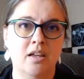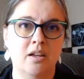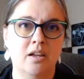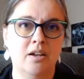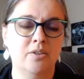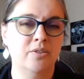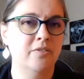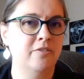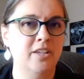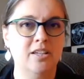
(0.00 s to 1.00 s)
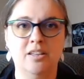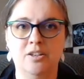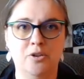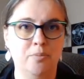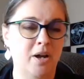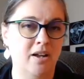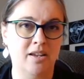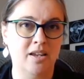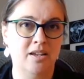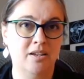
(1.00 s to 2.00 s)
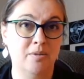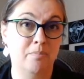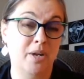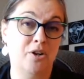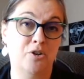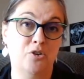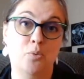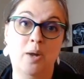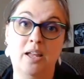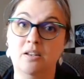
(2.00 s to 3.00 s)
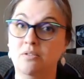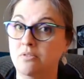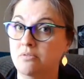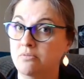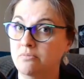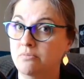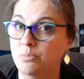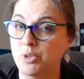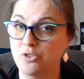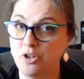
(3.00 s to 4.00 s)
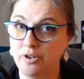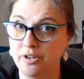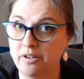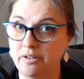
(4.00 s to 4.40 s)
How does it feel in your body compared to when we started?